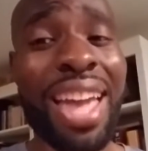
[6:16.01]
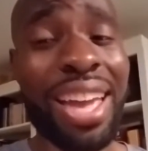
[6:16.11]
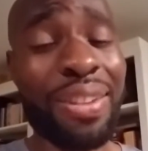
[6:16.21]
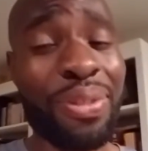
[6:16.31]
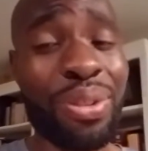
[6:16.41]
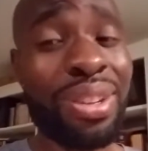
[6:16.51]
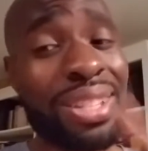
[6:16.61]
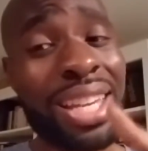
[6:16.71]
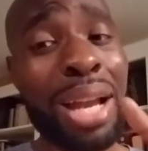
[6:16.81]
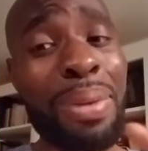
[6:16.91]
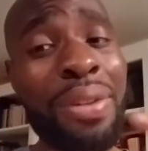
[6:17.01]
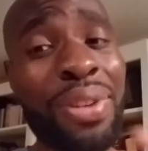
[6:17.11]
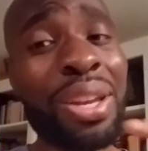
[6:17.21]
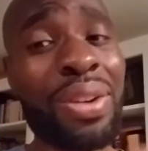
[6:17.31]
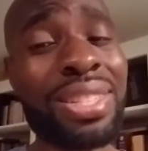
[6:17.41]
And if you didn't check out my
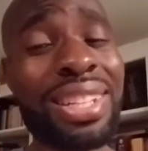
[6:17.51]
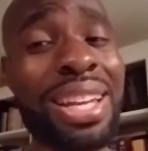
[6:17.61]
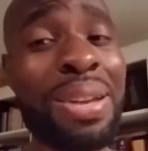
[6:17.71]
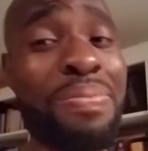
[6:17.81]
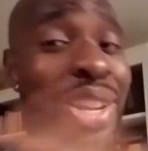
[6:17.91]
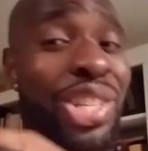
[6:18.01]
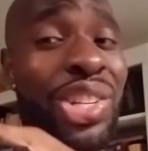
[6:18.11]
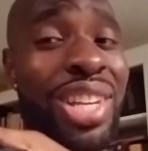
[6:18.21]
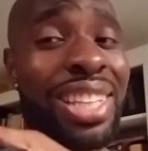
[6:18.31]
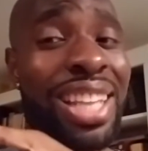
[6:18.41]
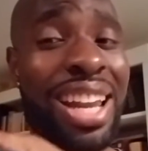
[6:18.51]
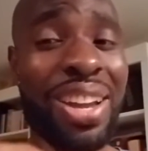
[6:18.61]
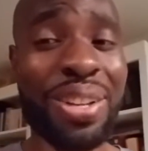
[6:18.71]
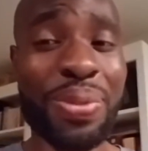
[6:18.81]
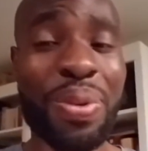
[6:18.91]
video yesterday, make sure you check that
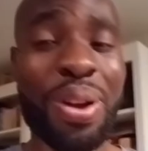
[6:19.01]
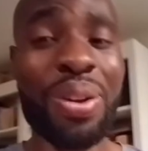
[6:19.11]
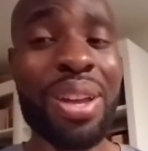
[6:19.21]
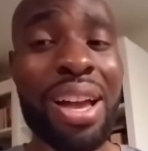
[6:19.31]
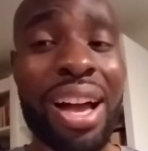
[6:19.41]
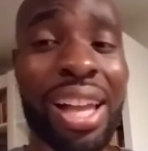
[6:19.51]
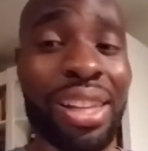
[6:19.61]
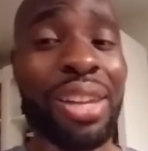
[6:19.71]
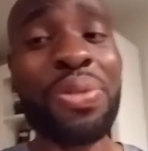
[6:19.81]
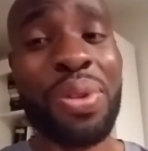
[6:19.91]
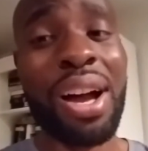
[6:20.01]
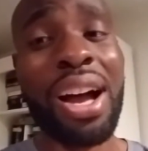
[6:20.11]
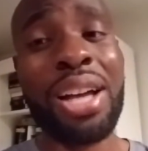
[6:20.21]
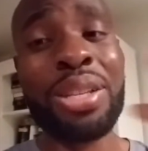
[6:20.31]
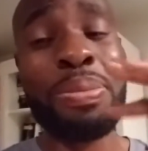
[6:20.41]
out as well. I love you
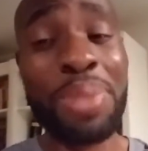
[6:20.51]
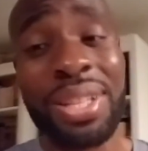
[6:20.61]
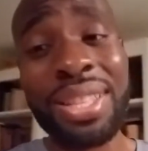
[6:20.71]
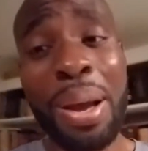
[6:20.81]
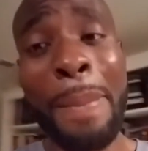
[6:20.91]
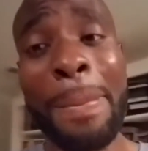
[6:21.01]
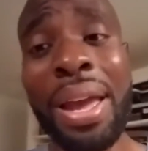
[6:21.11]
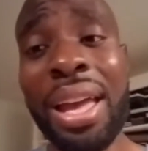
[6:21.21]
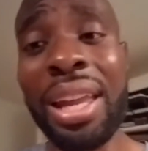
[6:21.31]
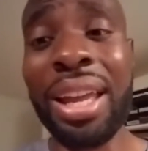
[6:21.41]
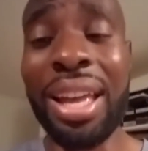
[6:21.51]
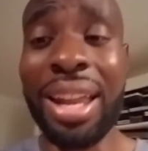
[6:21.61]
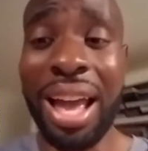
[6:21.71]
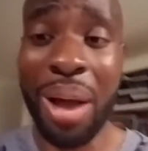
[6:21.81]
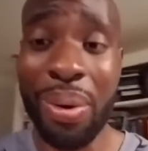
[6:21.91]
guys. Peace out, man.
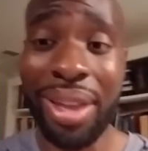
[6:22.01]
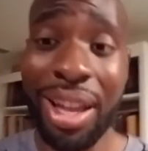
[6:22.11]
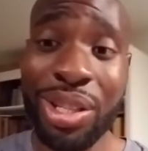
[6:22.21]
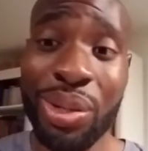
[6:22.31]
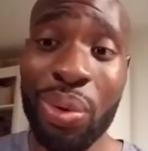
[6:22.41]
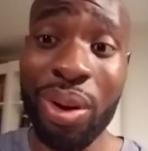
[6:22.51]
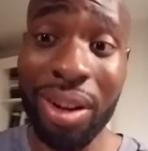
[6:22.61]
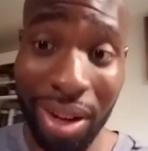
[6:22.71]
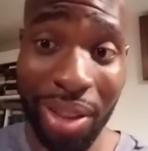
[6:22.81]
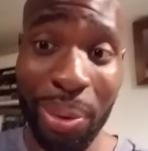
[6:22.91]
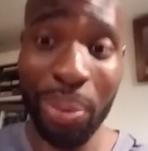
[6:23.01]
And I will catch you on another